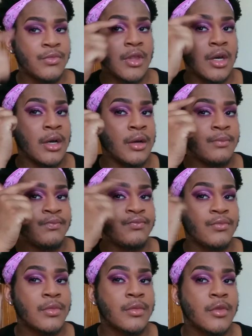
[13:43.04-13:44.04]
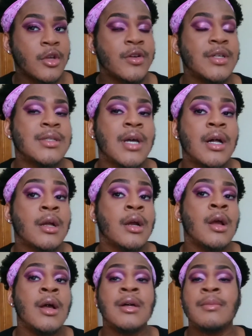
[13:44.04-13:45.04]
the crease
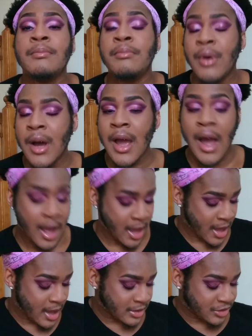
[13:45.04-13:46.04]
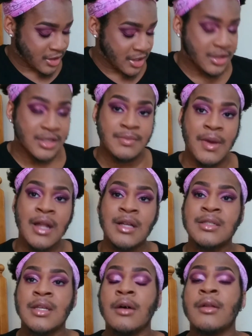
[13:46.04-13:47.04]
color. But I think this palette
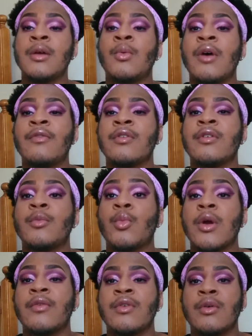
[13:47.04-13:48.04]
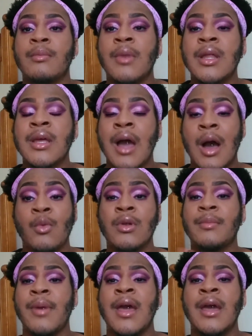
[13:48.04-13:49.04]
is totally worth your money. I would
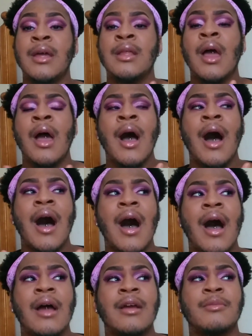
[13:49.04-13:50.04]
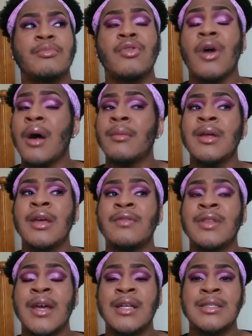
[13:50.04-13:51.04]
have paid probably
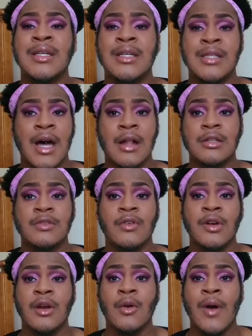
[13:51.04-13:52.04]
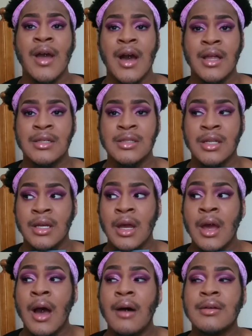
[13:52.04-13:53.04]
even $18 for it, quite honestly.
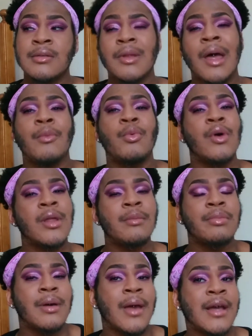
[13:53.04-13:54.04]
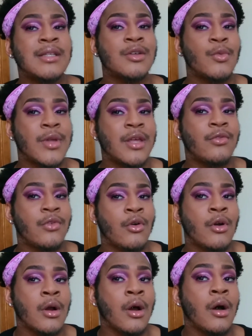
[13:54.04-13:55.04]
I would have paid
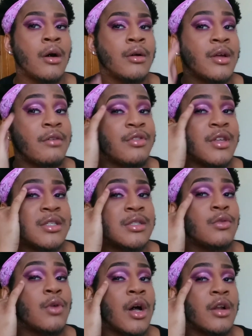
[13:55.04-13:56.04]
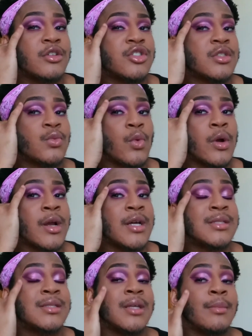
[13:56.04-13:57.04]
$24 if these two colors just weren't
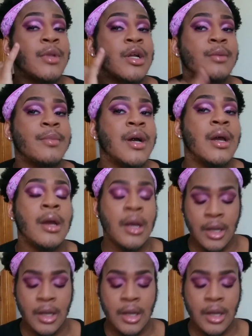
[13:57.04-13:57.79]
as similar, but